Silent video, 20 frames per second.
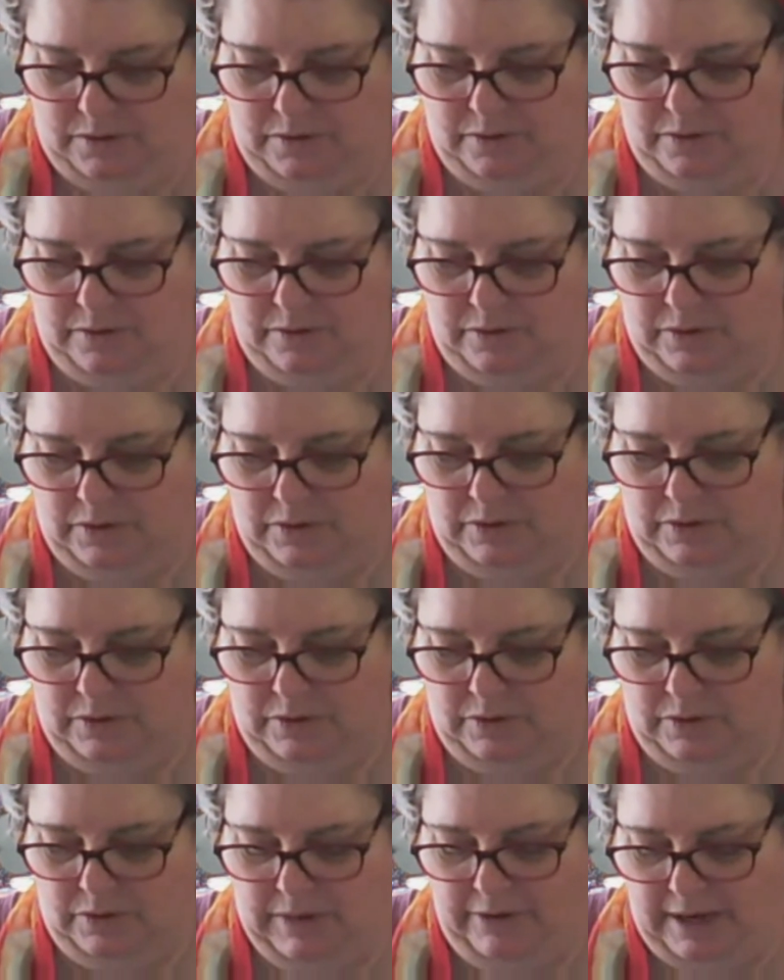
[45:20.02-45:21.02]
Merrick
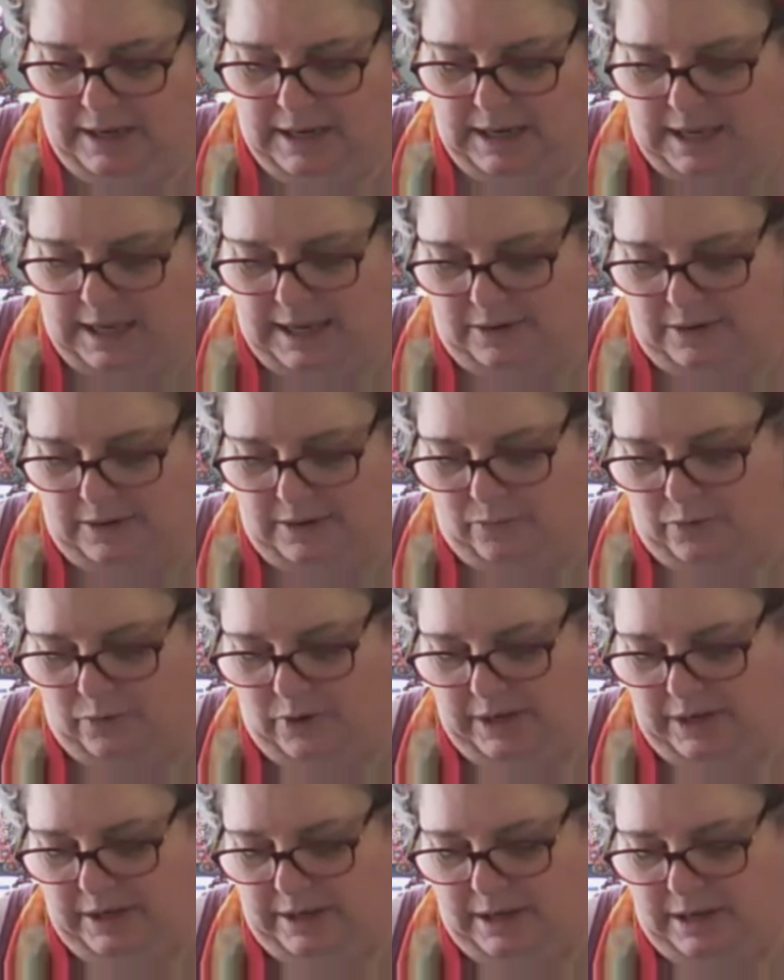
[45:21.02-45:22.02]
Garland. What is
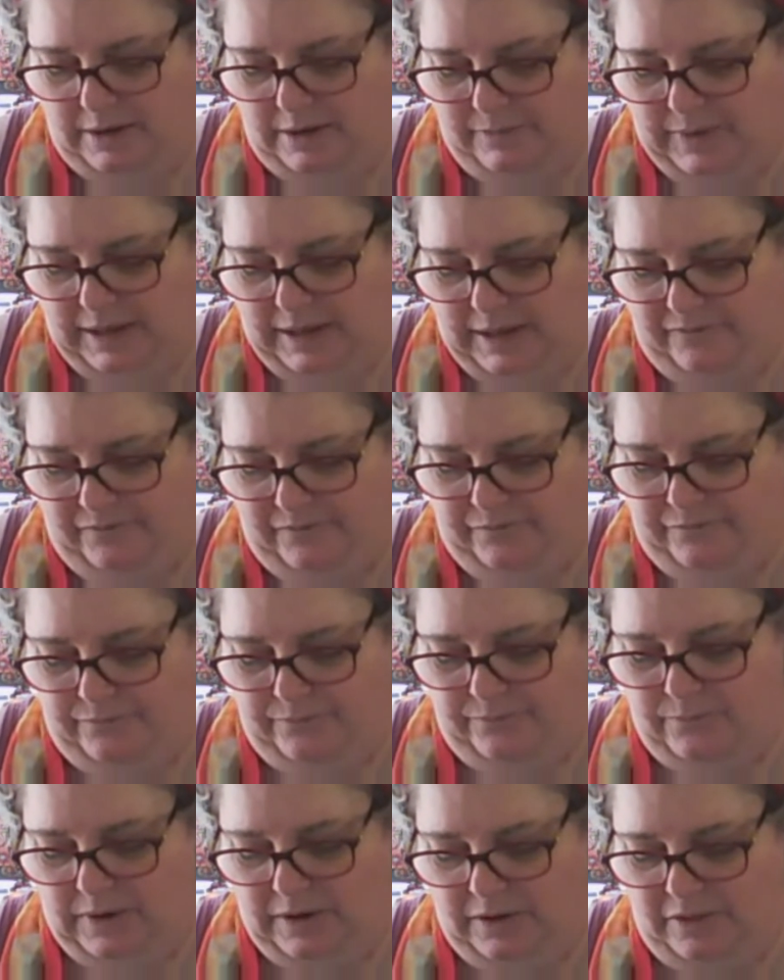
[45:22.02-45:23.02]
going to be one of
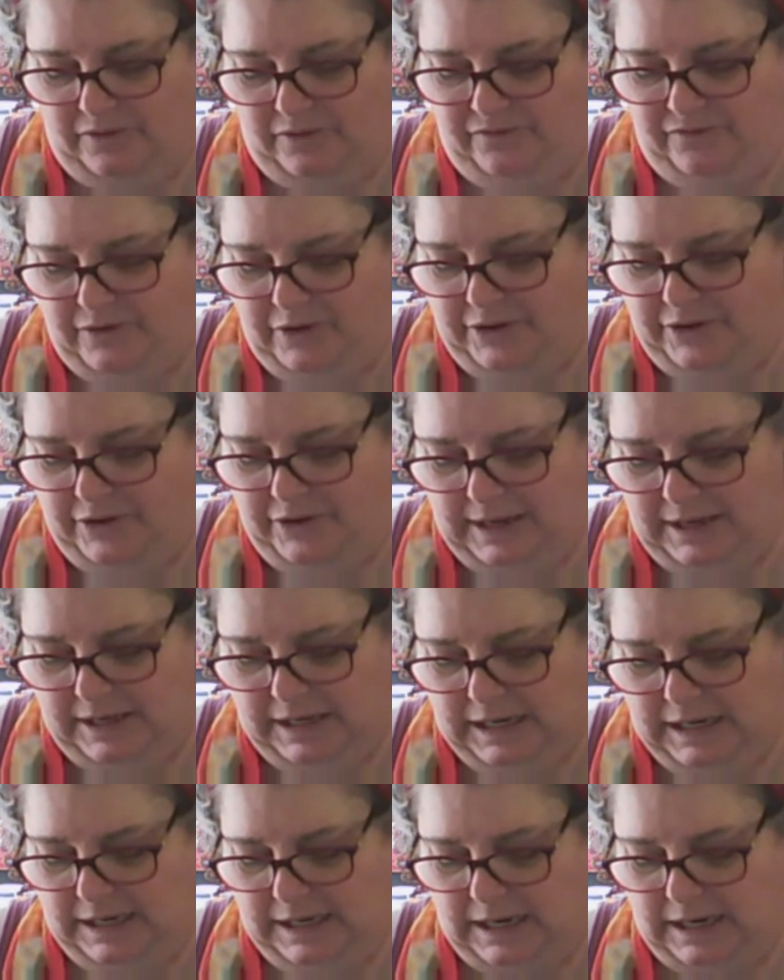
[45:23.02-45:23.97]
the first things he does?